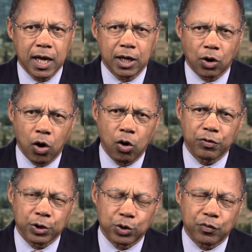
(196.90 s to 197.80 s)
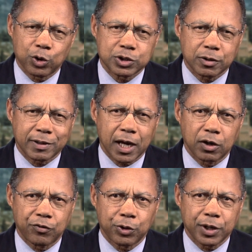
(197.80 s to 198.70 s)
and all the University of
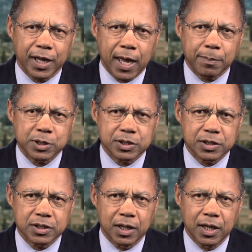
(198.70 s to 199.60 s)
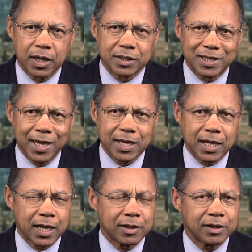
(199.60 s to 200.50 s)
California campuses, day
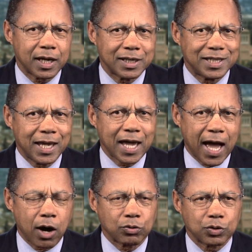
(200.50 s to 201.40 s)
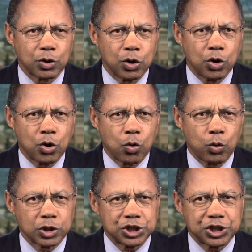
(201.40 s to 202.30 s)
in and day out,
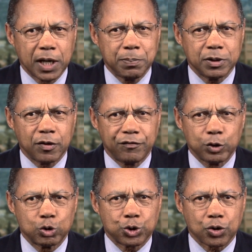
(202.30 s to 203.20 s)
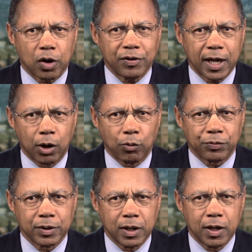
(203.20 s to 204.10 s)
we are shaping the future of health,
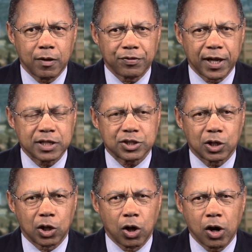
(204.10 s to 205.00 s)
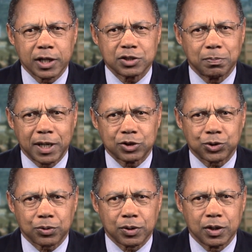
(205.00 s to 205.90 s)
thanks in large
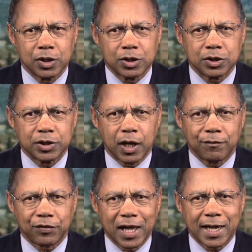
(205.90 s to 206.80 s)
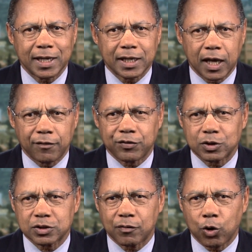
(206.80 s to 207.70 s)
measure to the unflagging
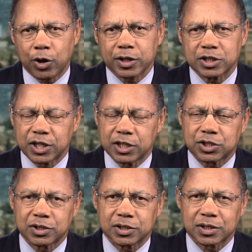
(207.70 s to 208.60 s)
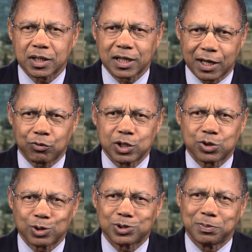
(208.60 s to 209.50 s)
efforts of organizations like
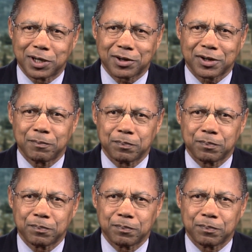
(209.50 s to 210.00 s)
Research America.